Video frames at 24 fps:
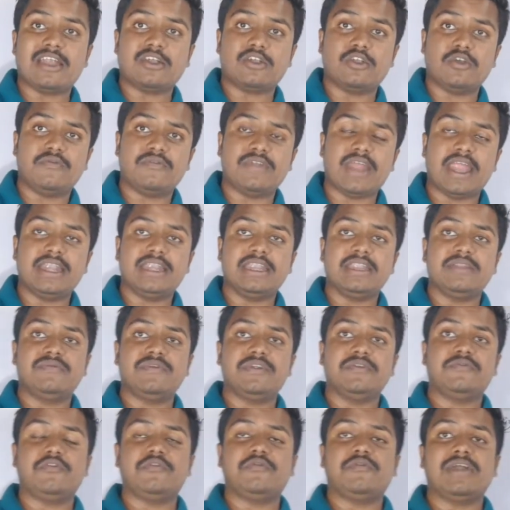Act of nineteen
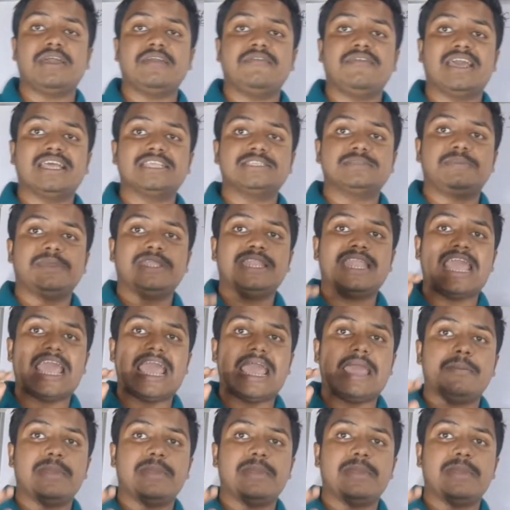fifty-five has been